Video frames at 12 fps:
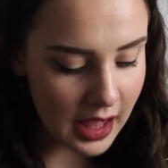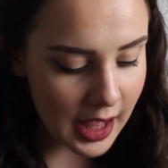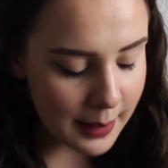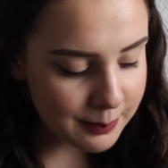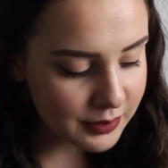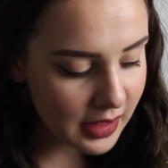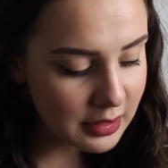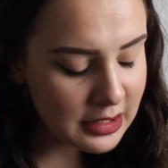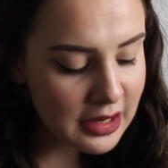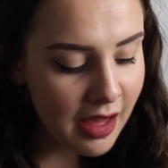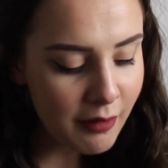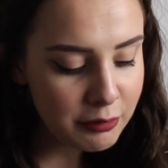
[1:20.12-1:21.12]
I
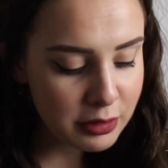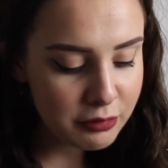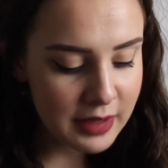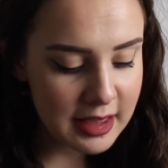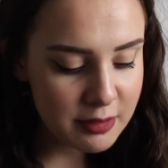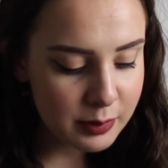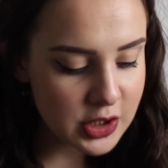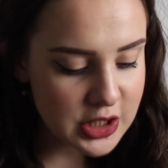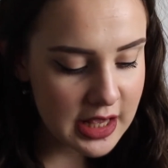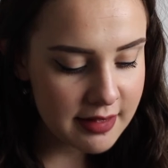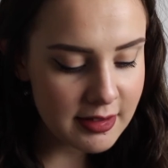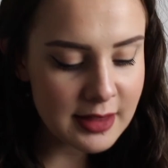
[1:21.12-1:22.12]
love the face
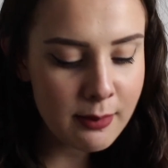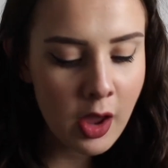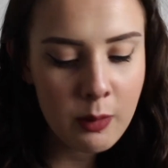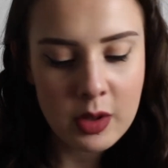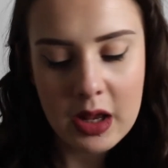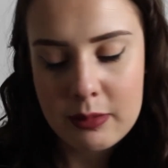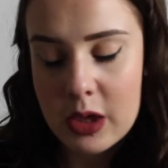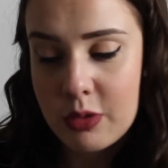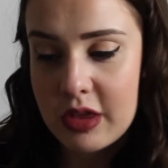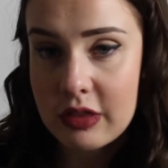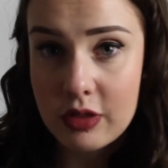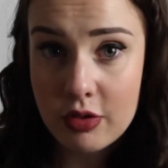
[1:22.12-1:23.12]
brushes. At the moment I'm
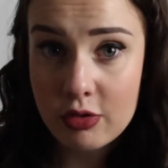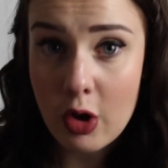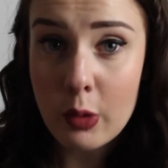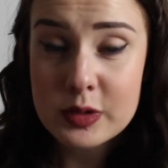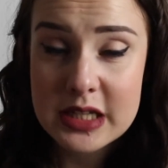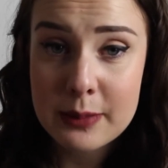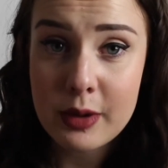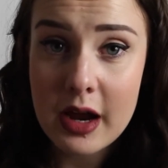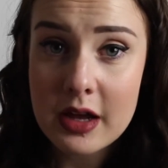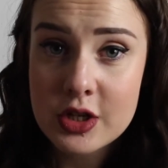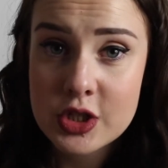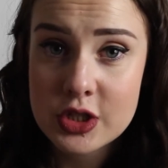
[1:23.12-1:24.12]
using the sculpting
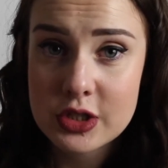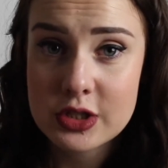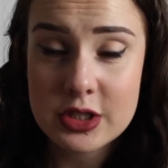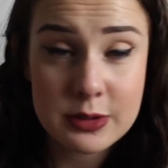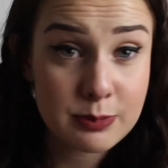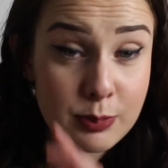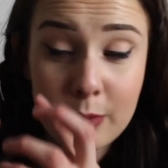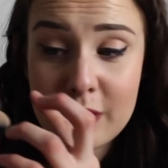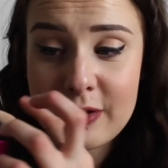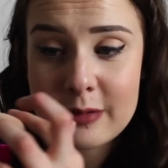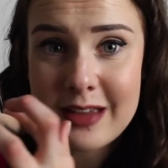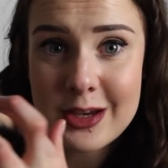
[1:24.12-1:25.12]
brush to put my
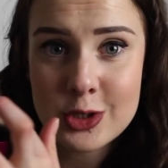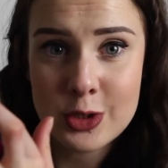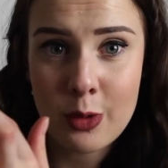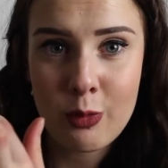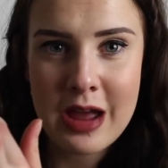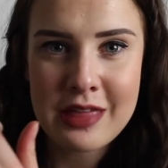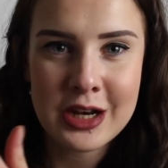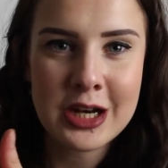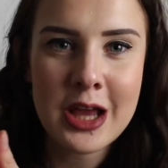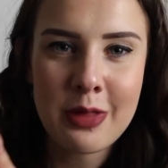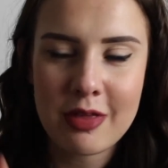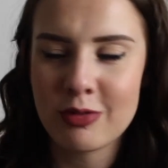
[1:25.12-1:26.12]
foundation on with, and I
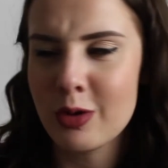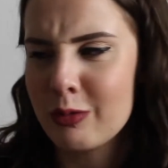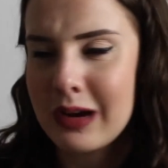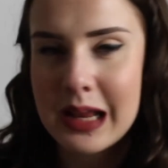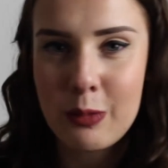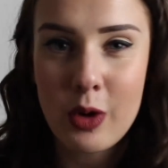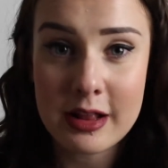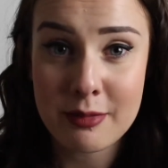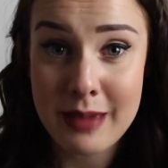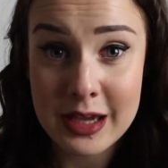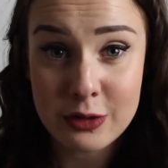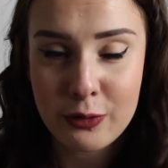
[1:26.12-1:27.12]
know that's not really what it's
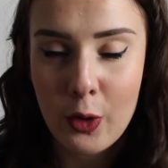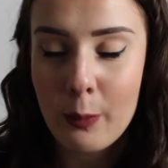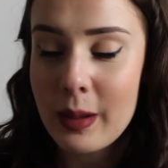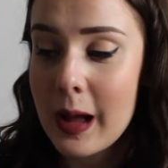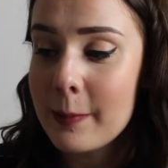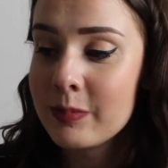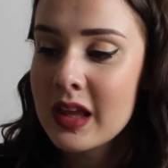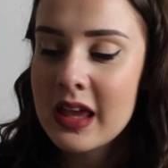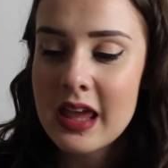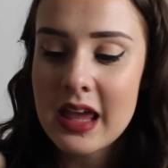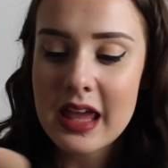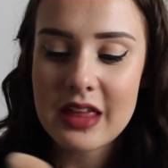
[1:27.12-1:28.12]
made for, but
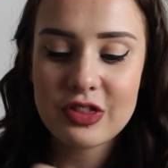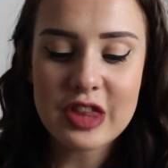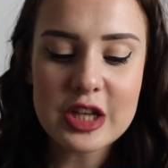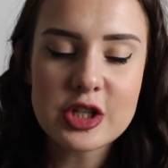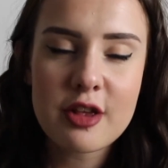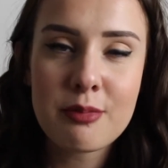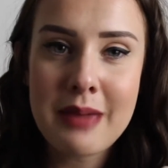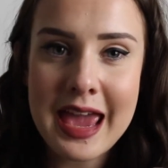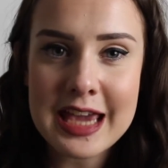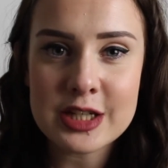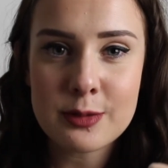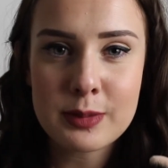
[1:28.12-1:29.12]
they're just
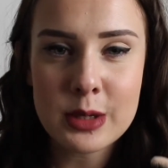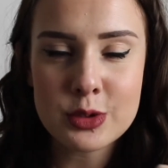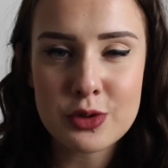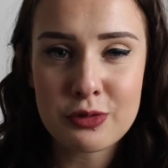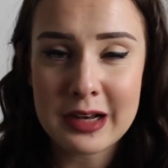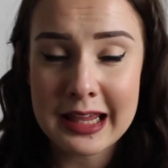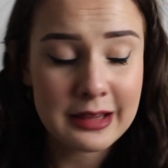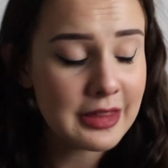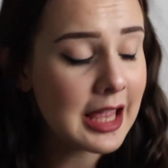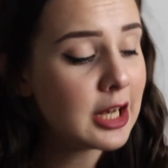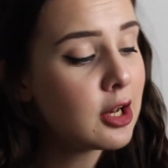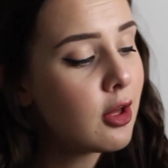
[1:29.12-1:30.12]
made beautifully.
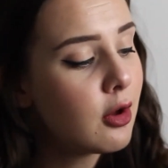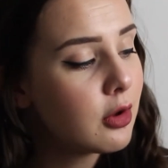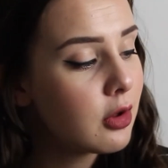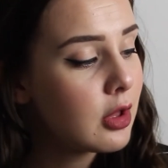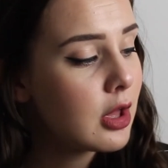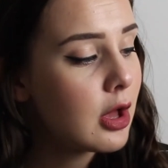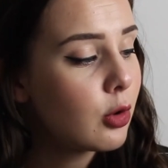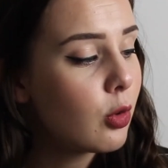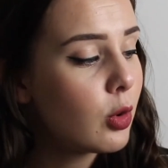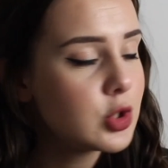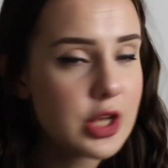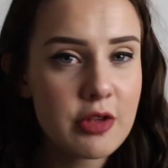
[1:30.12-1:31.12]
They look
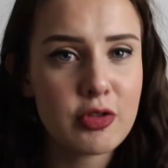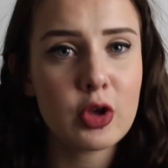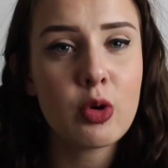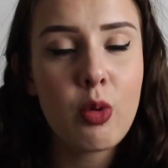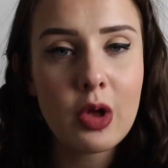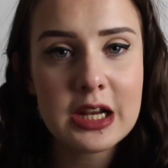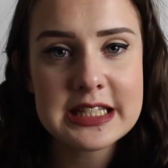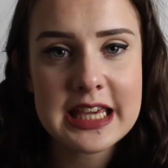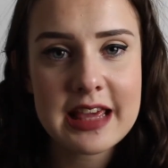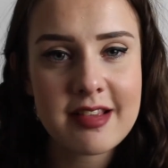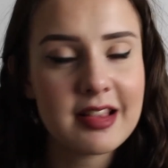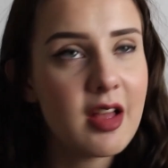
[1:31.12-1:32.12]
gorgeous, the
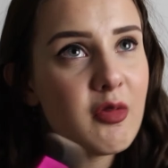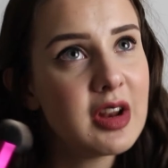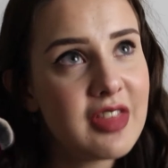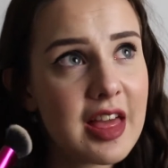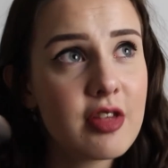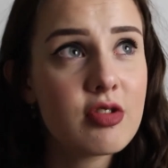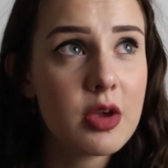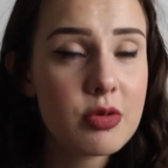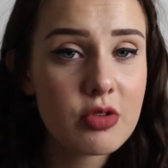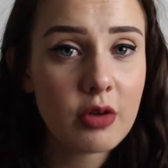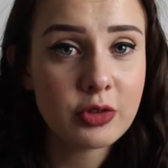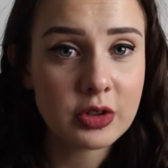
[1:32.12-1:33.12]
quality is lovely, they're so
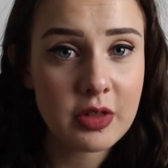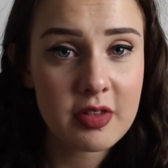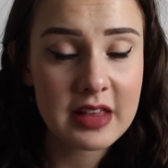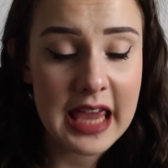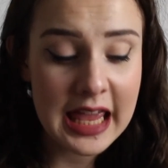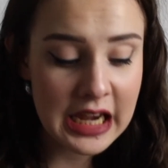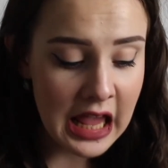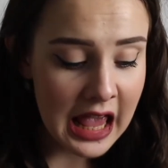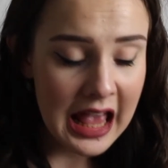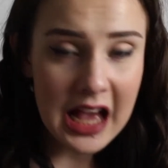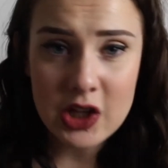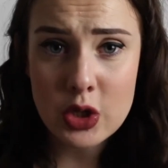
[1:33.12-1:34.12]
soft on the skin,
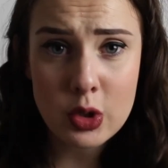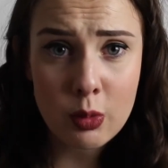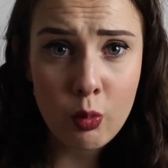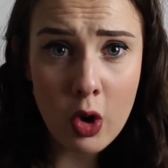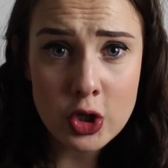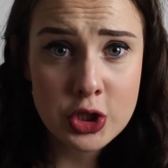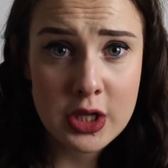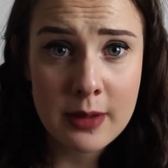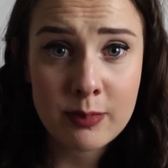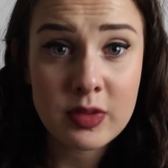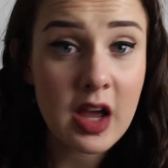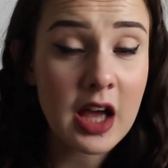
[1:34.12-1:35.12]
and you can wash
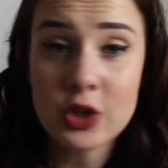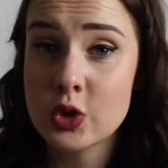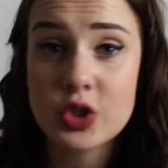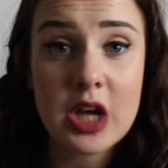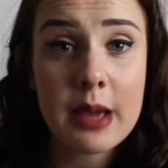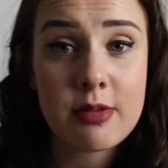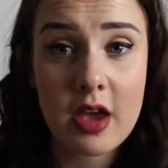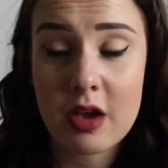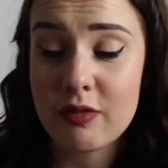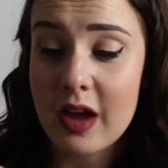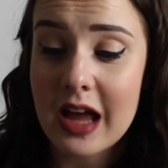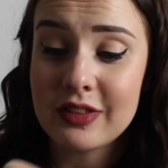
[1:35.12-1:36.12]
them 100 times
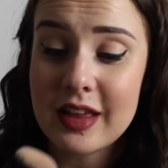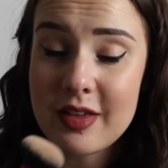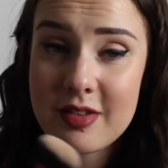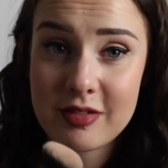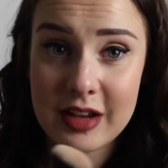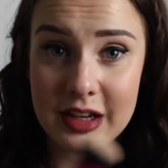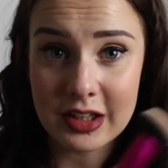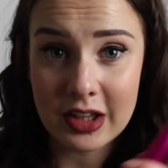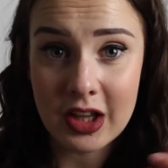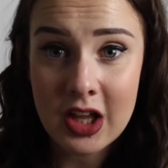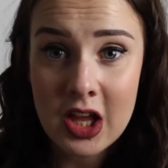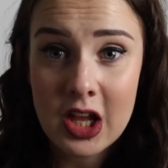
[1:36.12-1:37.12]
over and they
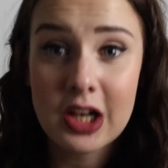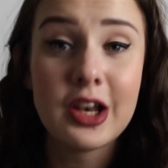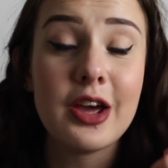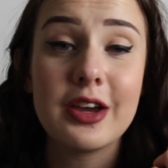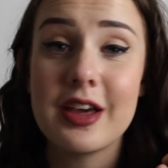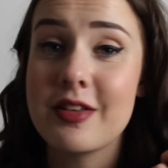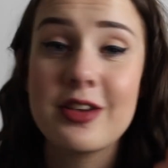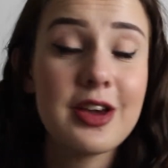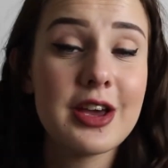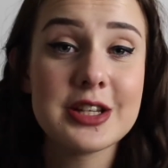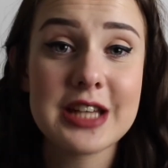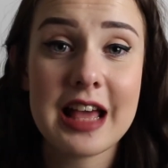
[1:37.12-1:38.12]
still look as
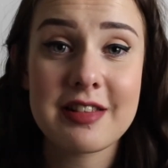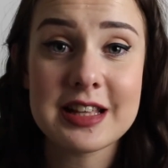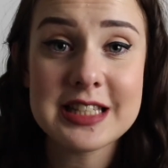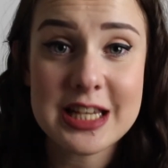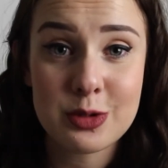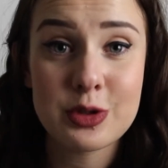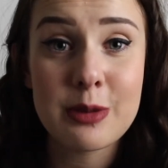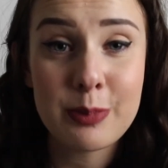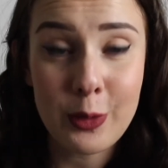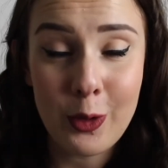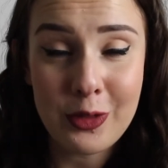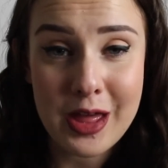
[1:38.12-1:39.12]
good as they did when you
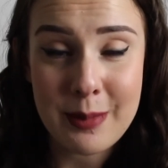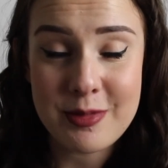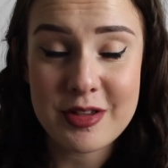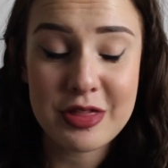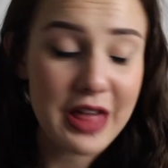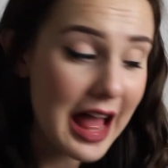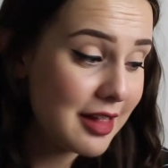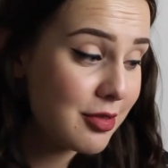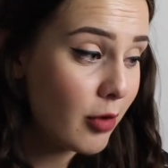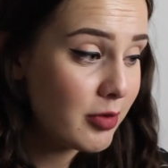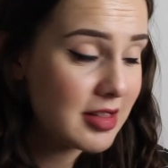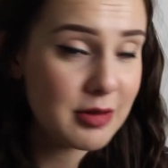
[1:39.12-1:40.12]
bought them, so
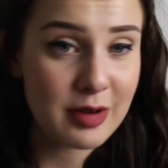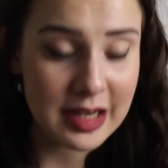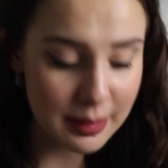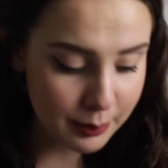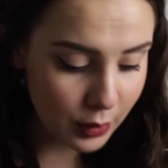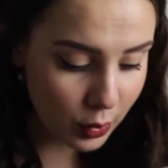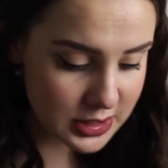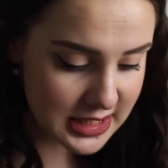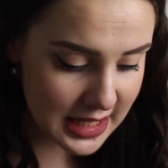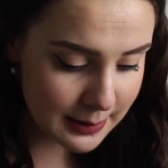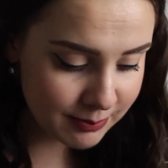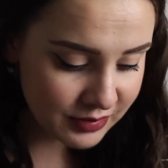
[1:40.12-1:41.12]
that's obviously really
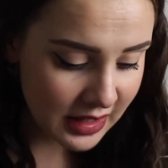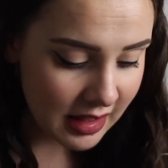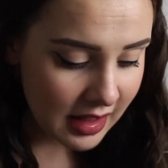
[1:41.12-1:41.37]
important.